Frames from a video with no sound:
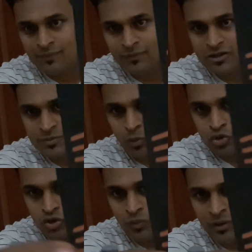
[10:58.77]
this
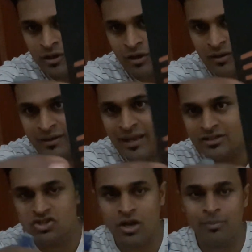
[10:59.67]
portion over here, it
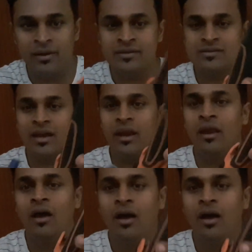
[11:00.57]
has a sharpener inside.